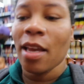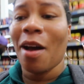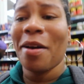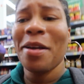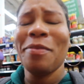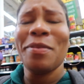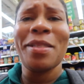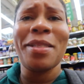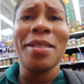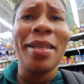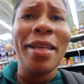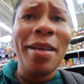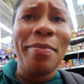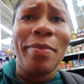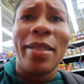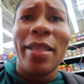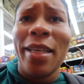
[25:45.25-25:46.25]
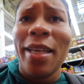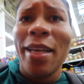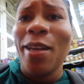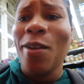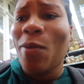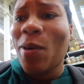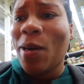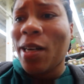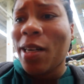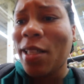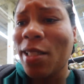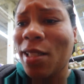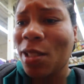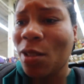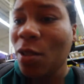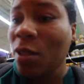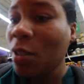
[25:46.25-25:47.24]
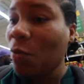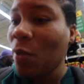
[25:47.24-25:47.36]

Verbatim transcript: Y'all, he was asleep, but then he woke up. Soon as